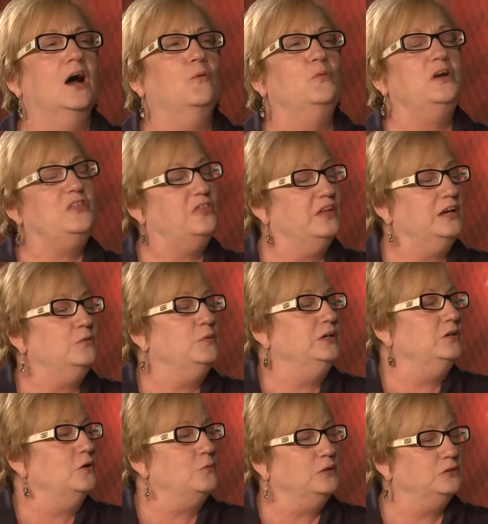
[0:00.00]
We think we
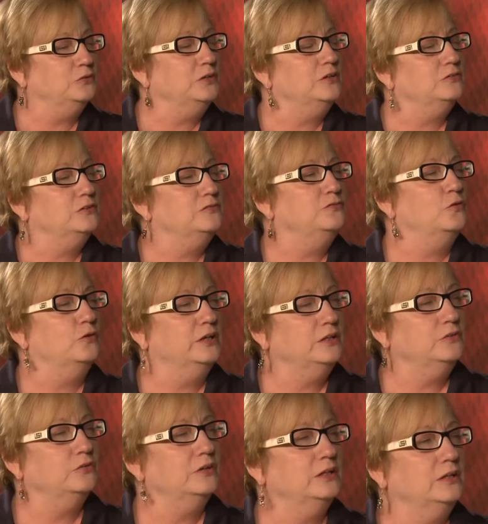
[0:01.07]
know what
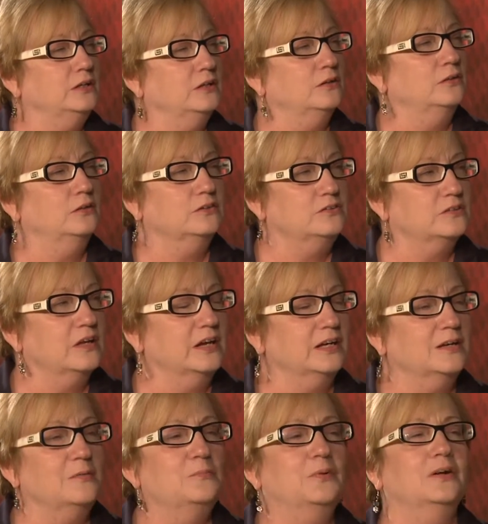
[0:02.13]
343 looks
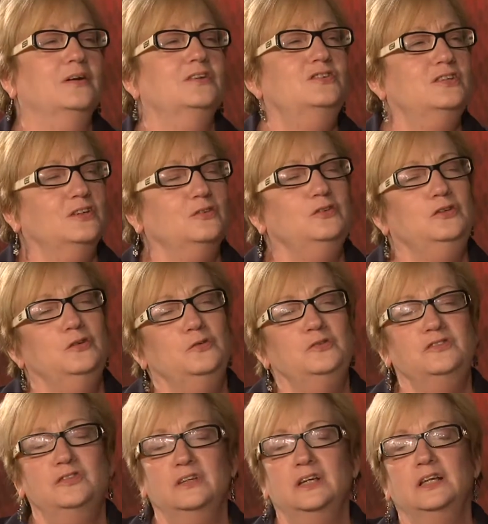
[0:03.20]
like, but until you
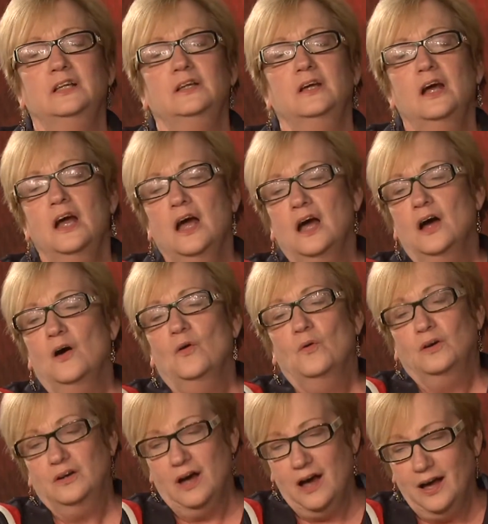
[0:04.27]
see
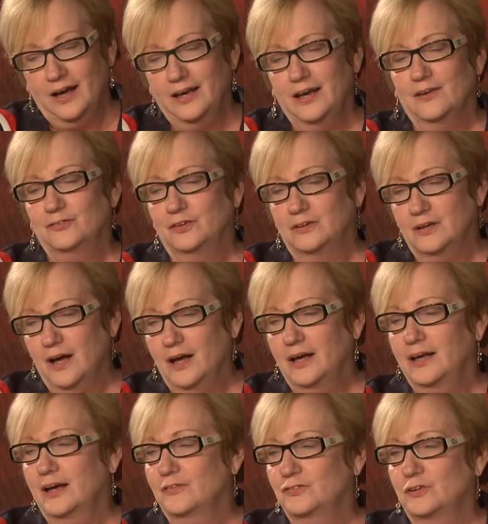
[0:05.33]
guy after
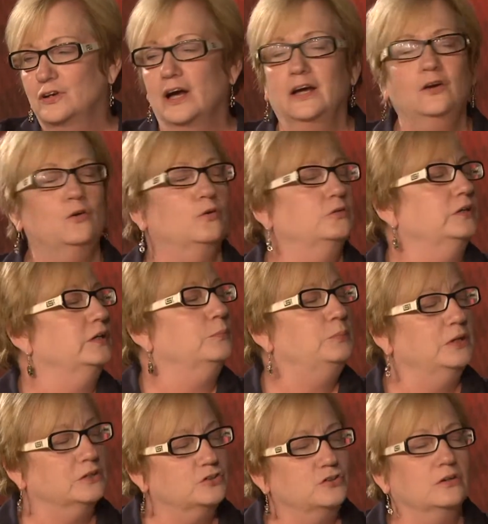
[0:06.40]
guy after guy holding a
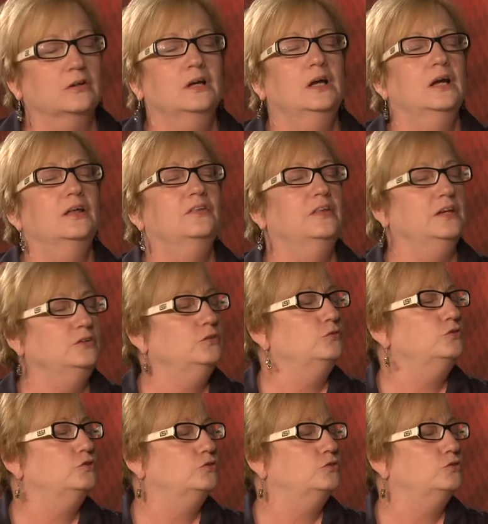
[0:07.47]
picture, then you